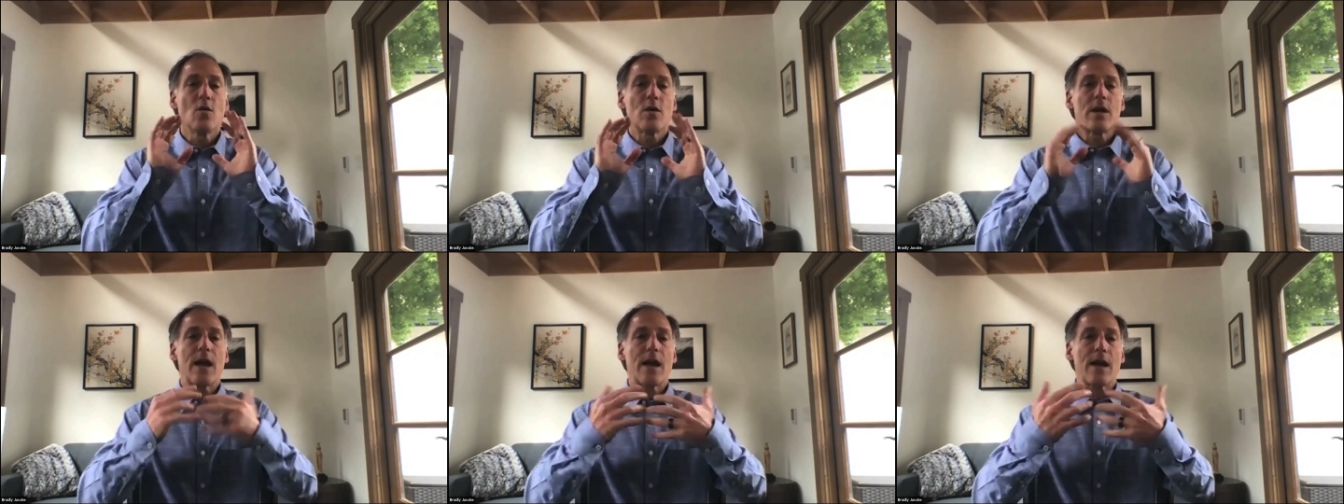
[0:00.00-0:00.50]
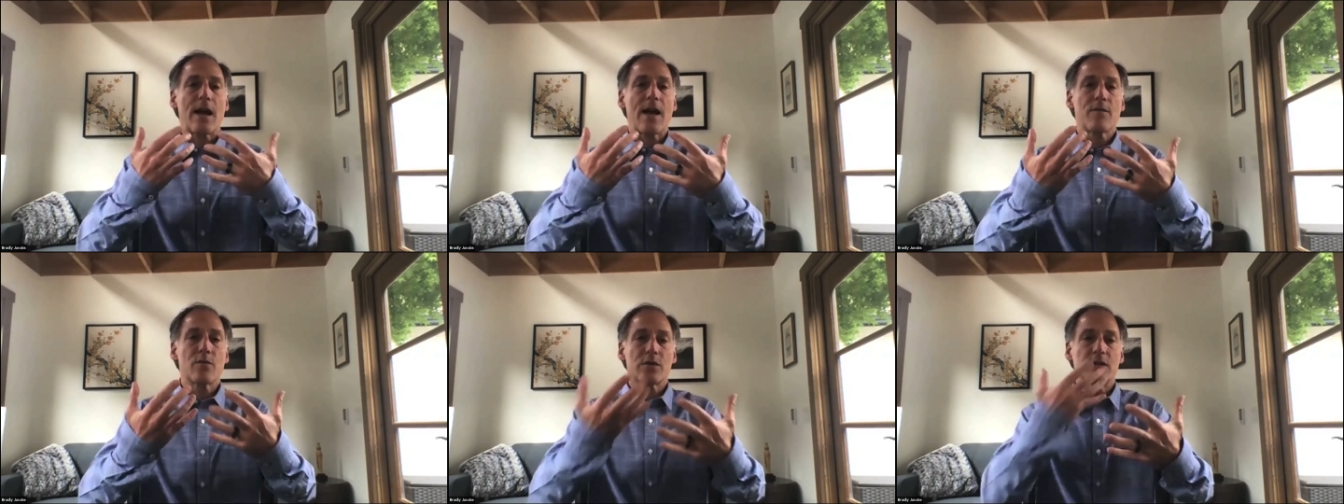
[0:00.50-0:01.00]
we
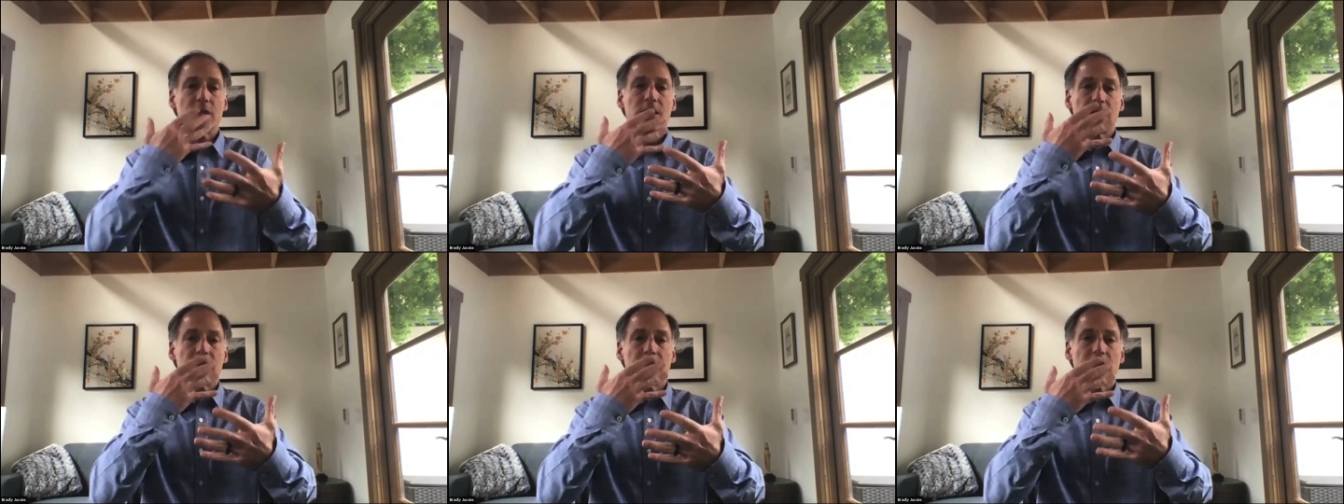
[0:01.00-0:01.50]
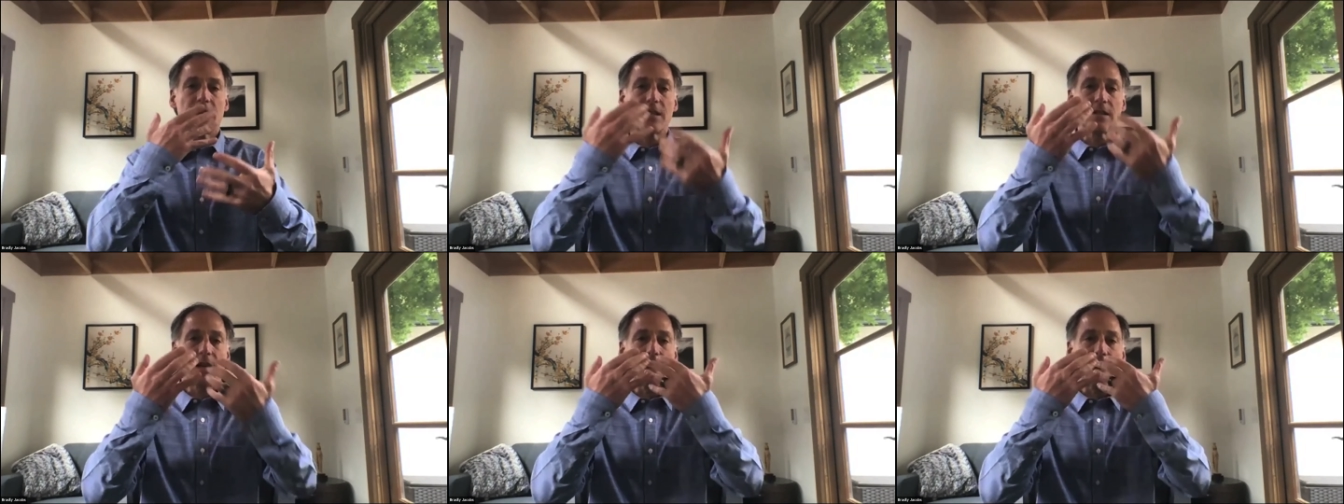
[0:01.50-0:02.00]
have resistance
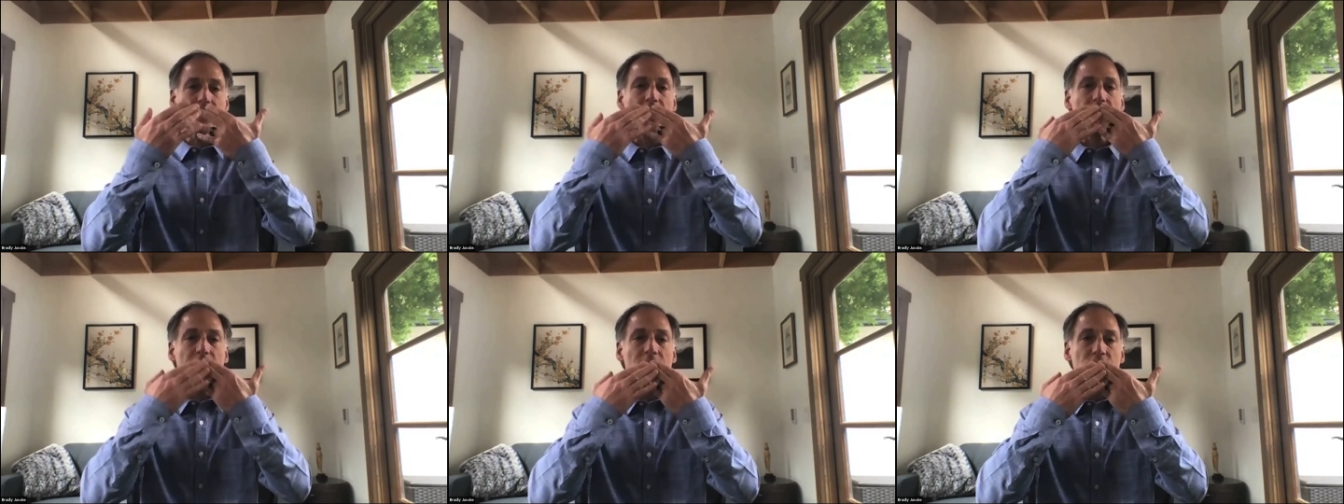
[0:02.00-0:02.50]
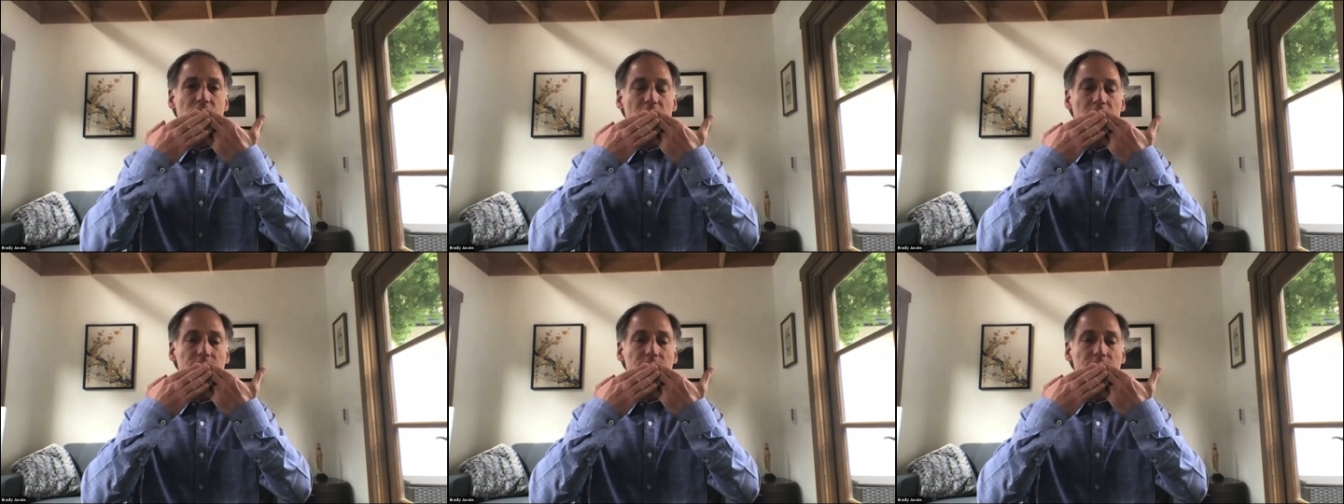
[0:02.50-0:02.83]
against that exhalation.